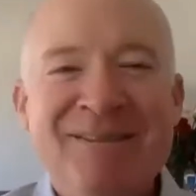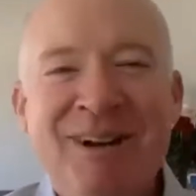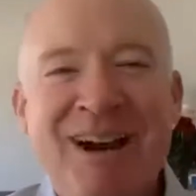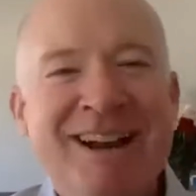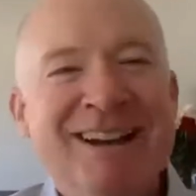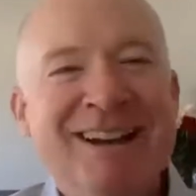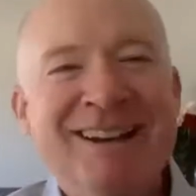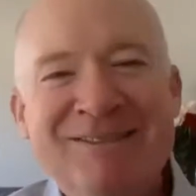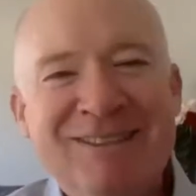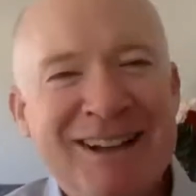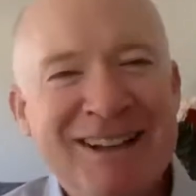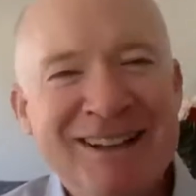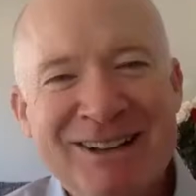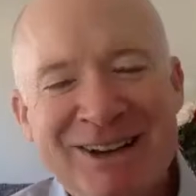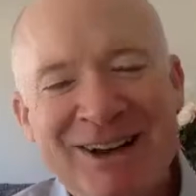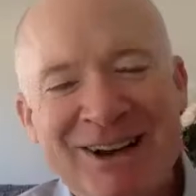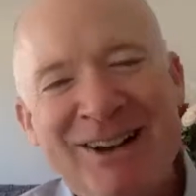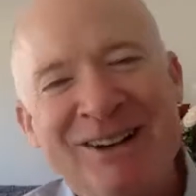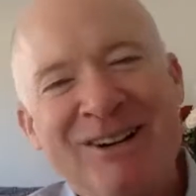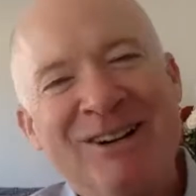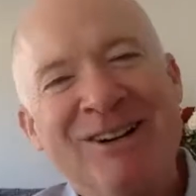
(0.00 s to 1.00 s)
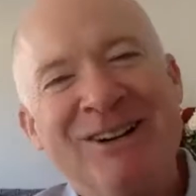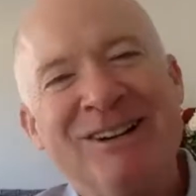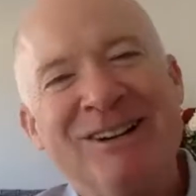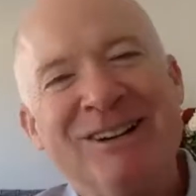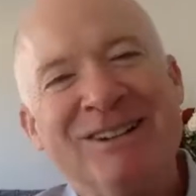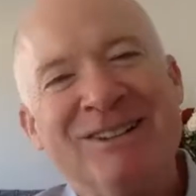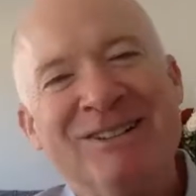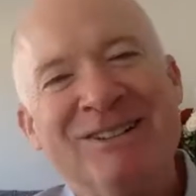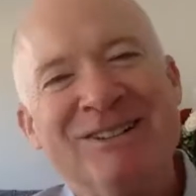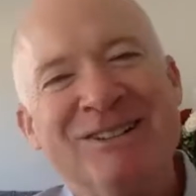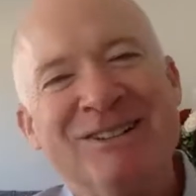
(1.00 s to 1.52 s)
my daughter,
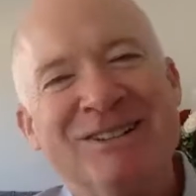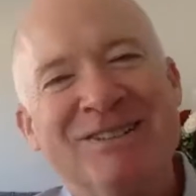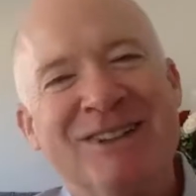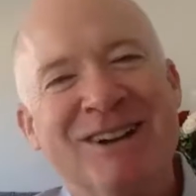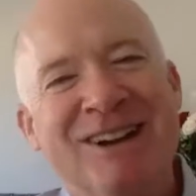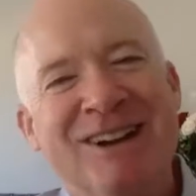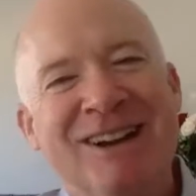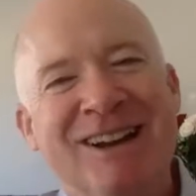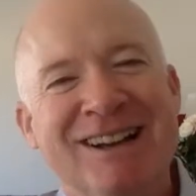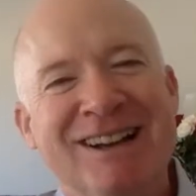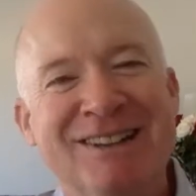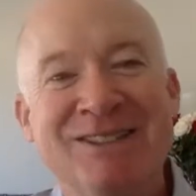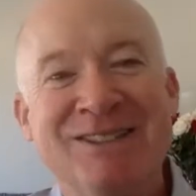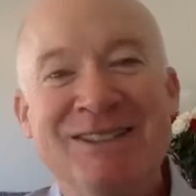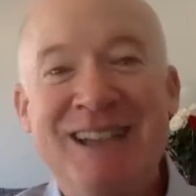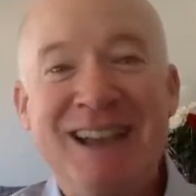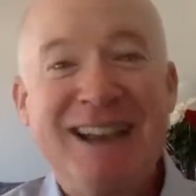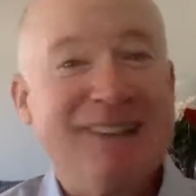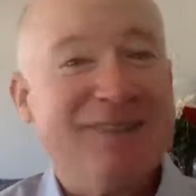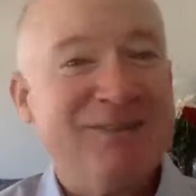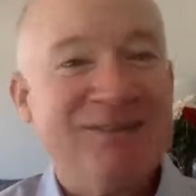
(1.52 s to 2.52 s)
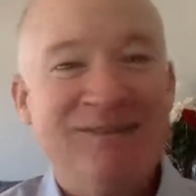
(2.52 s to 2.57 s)
who's very young, she was like,